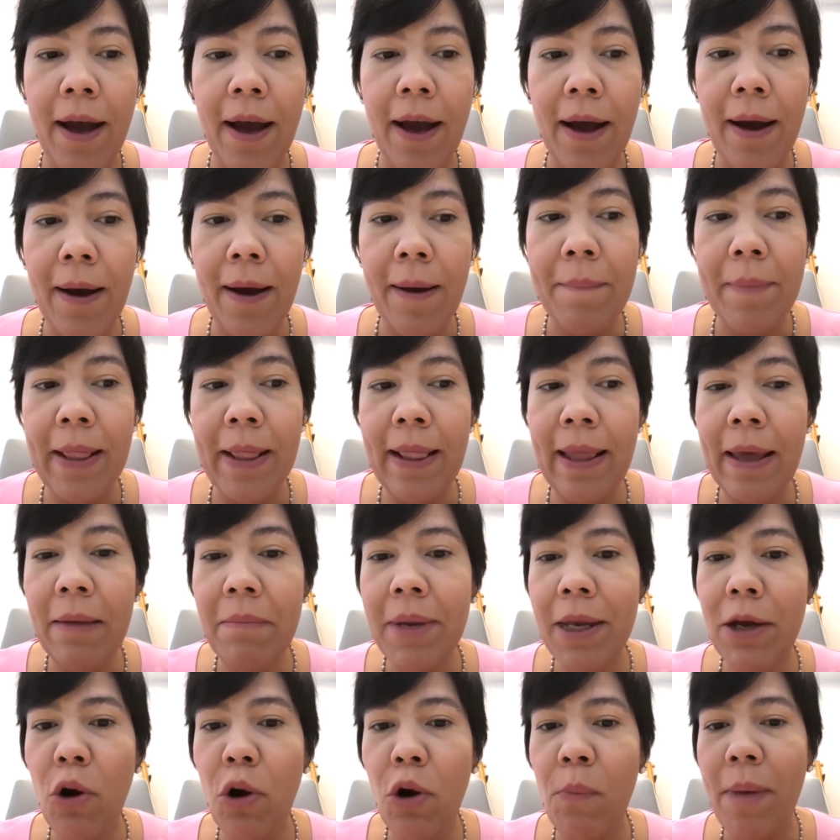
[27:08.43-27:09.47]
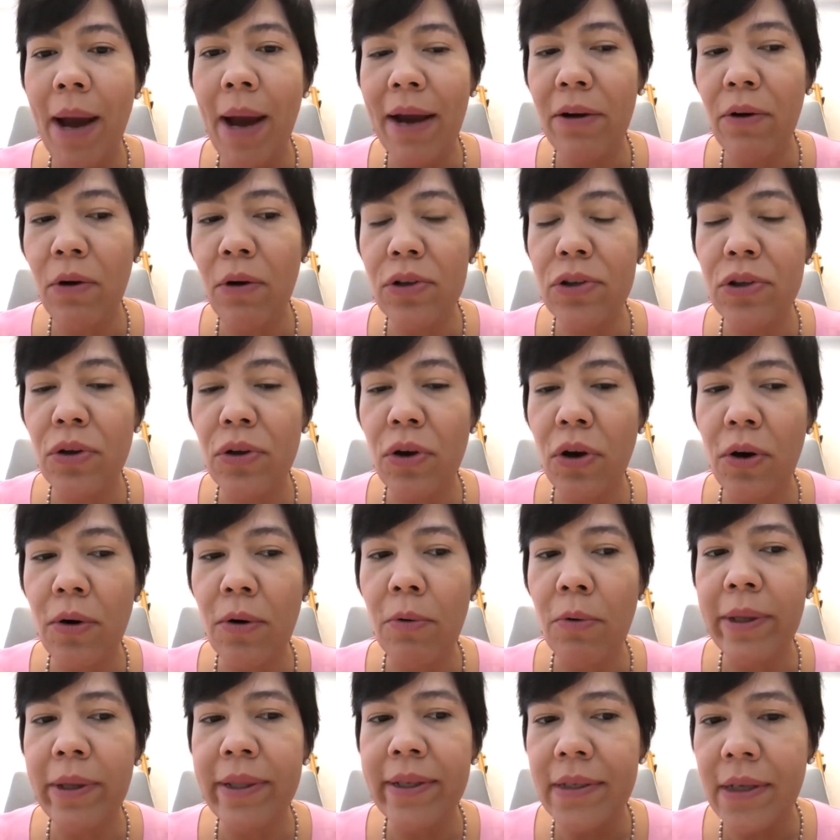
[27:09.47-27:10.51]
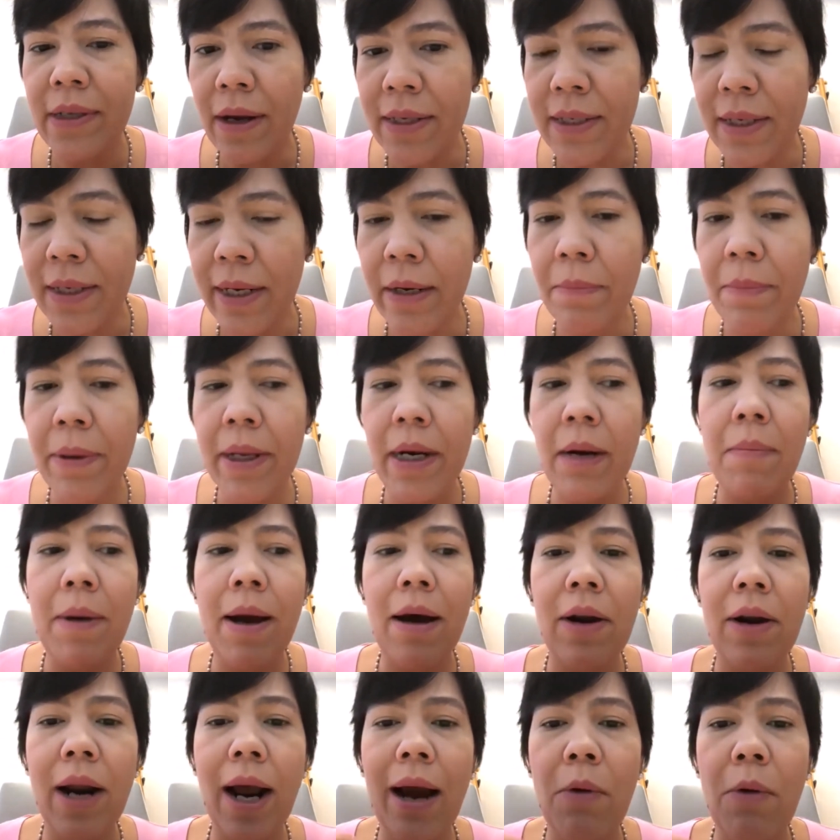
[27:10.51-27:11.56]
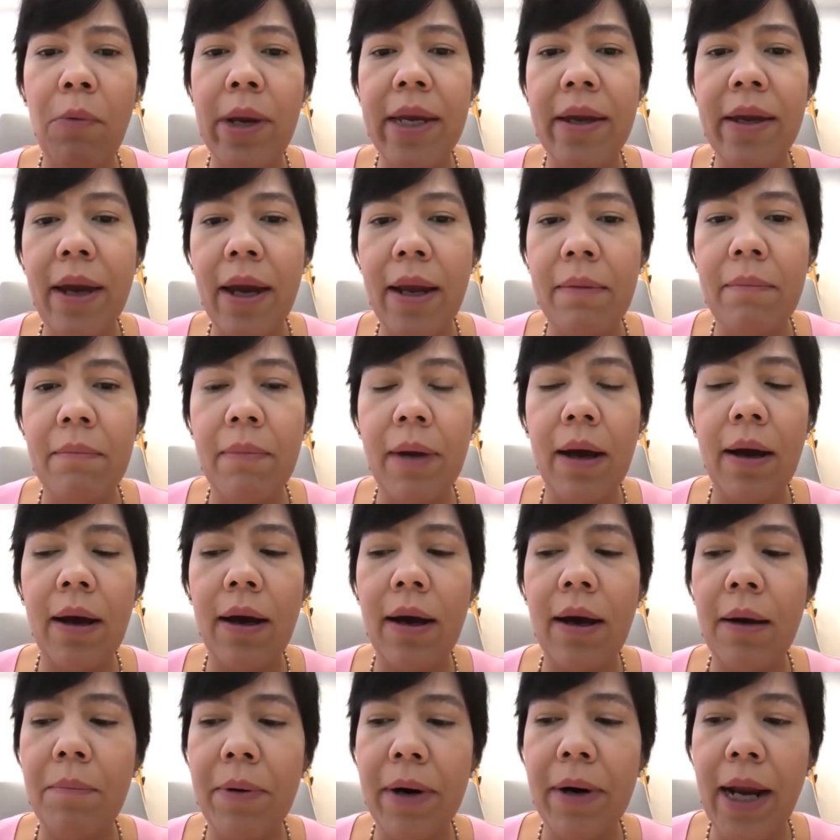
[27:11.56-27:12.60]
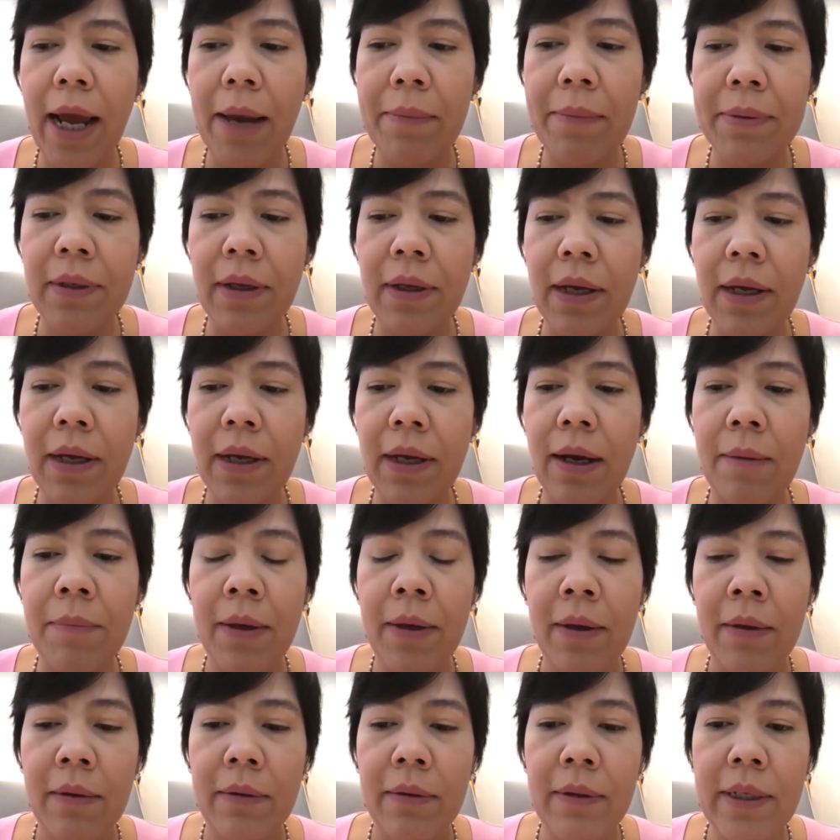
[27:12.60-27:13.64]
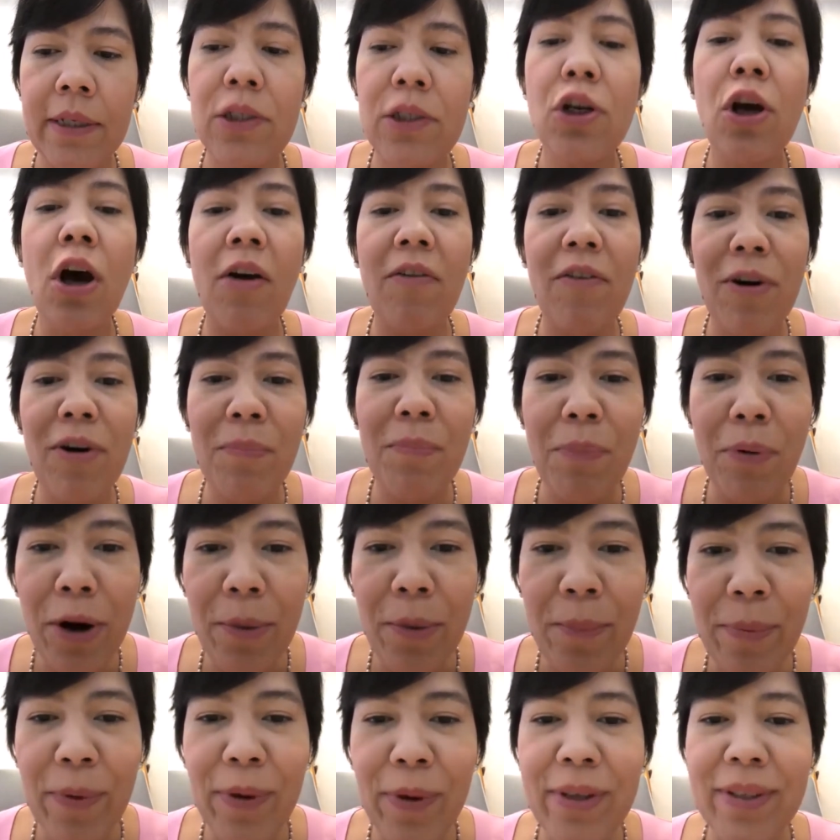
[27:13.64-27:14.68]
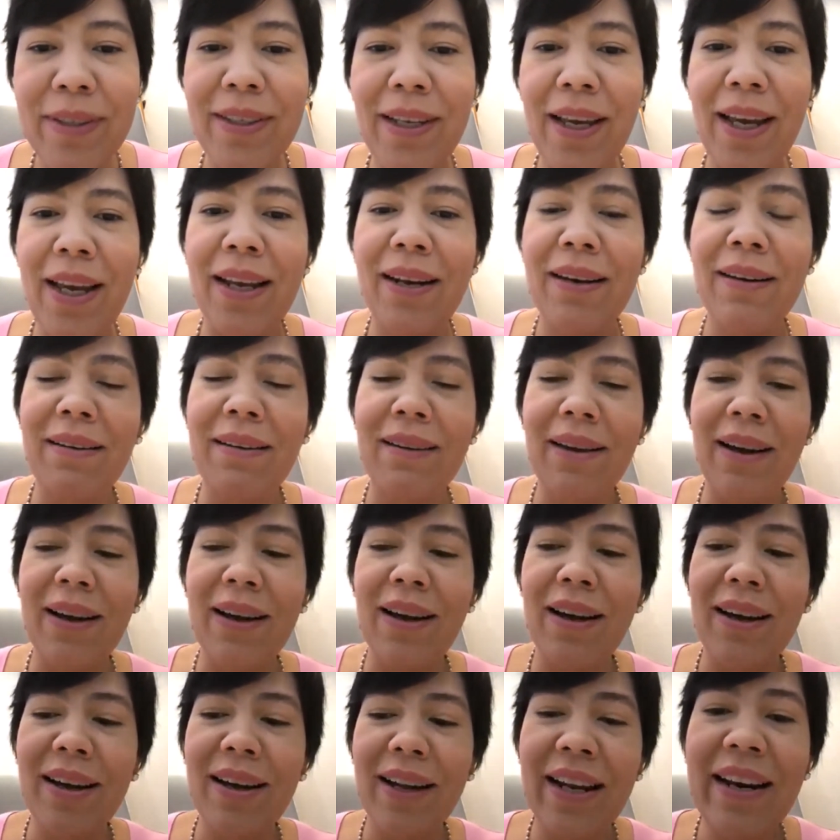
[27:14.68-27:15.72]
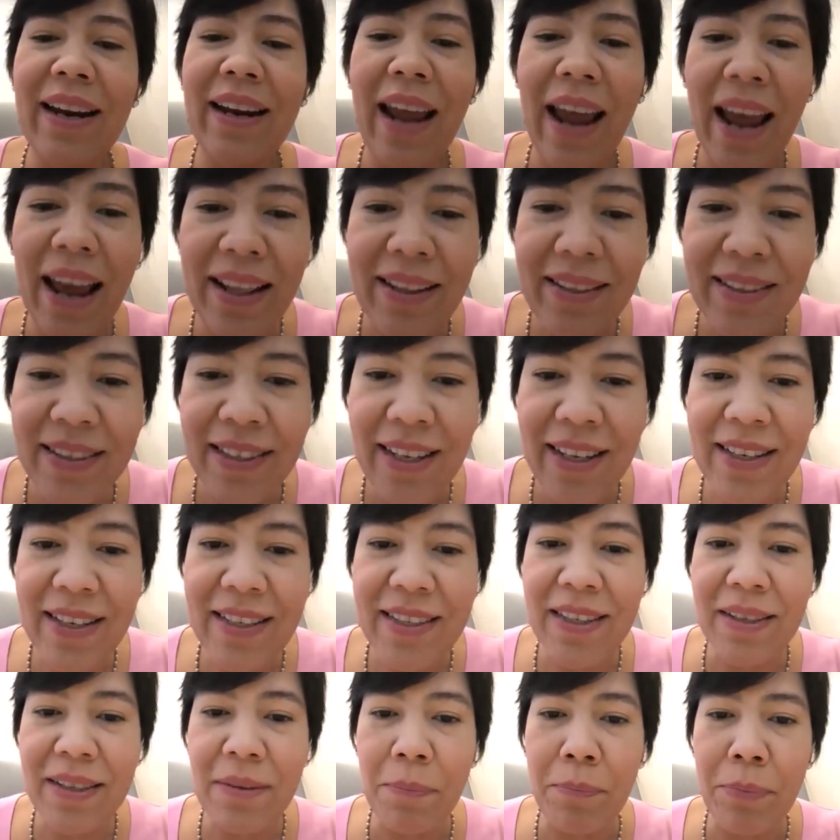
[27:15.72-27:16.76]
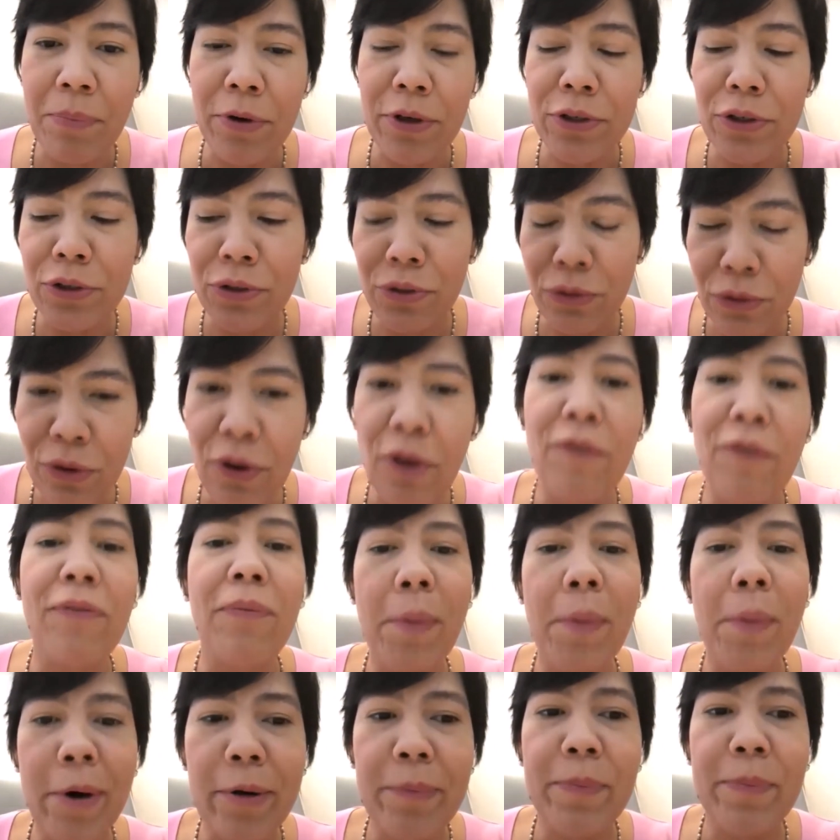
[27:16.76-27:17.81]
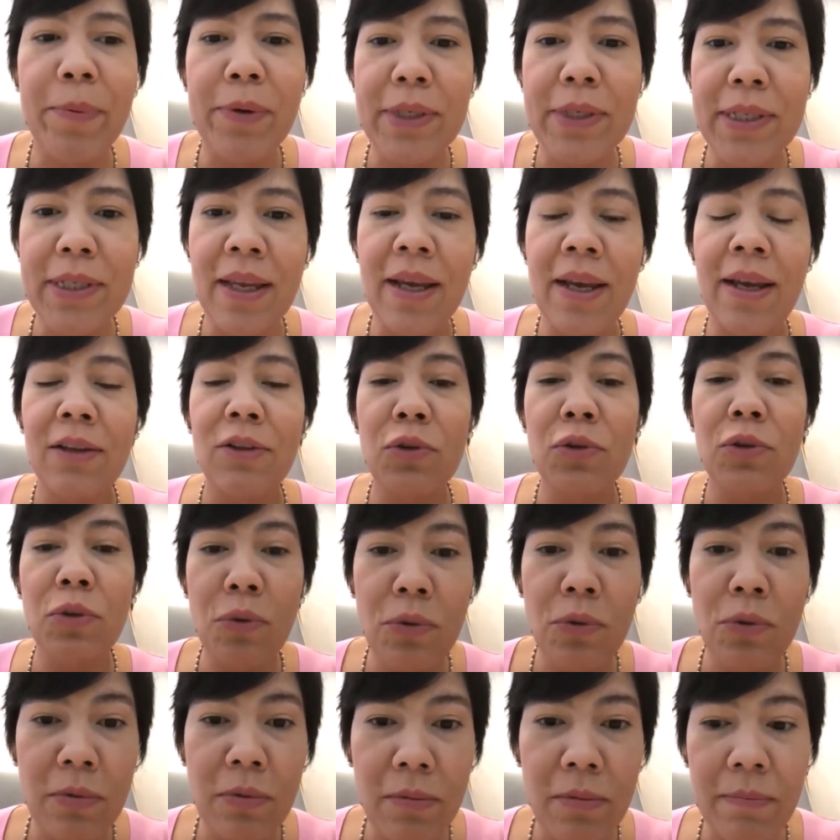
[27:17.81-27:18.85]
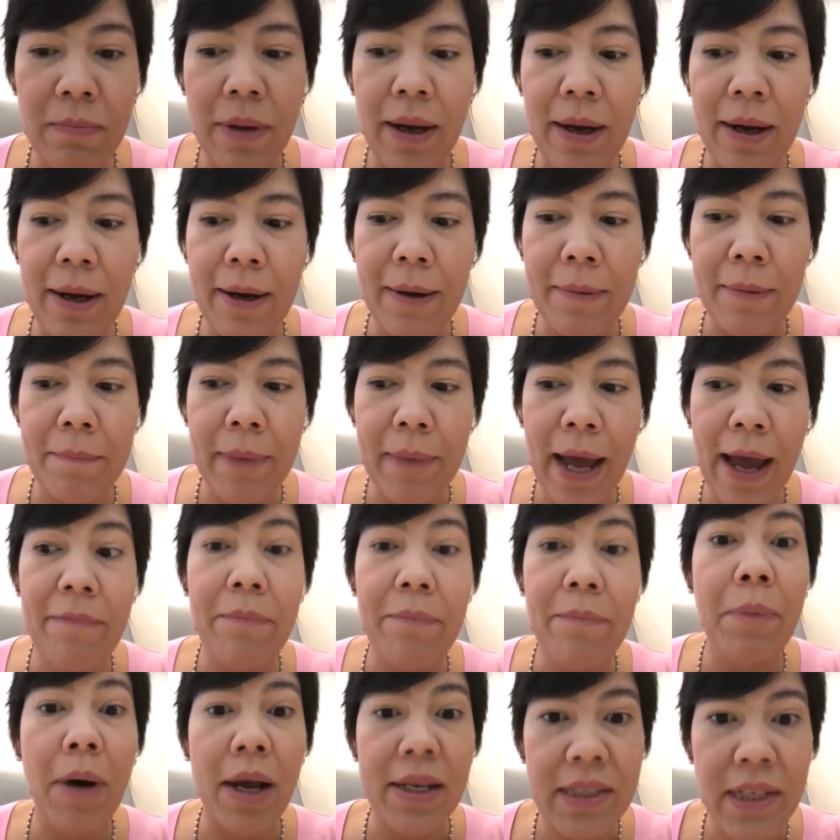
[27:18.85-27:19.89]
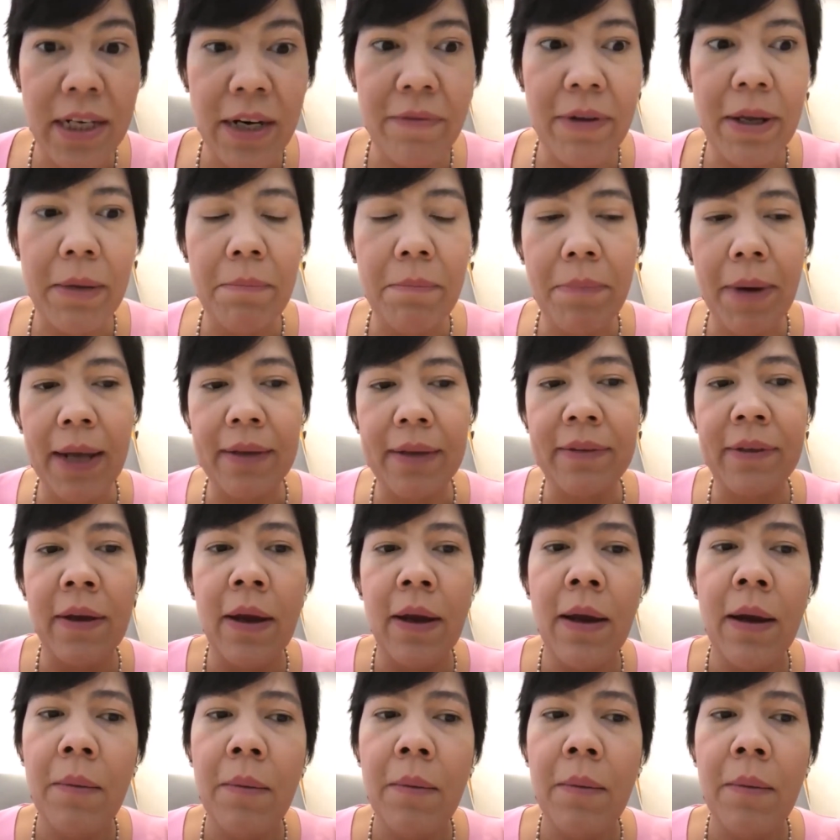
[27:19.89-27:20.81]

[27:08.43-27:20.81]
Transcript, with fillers: Um, let me go back also, we discussed a little bit about how we can uh, perhaps uh, discover purpose and uh, enhance this pursuit of purpose to um, have positive impacts.